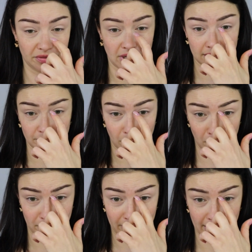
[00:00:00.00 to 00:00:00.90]
forgot about
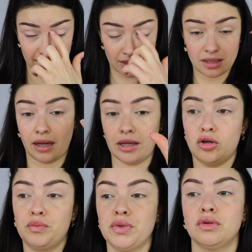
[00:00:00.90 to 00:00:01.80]
my mic. I
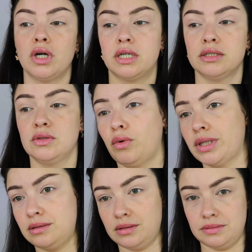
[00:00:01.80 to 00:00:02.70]
hope you heard
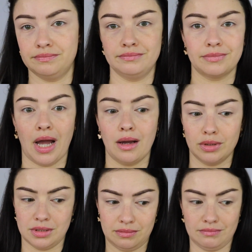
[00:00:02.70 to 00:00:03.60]
what I
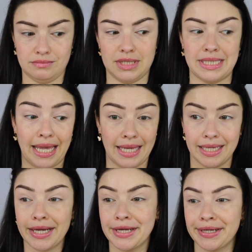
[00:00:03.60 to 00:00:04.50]
was saying.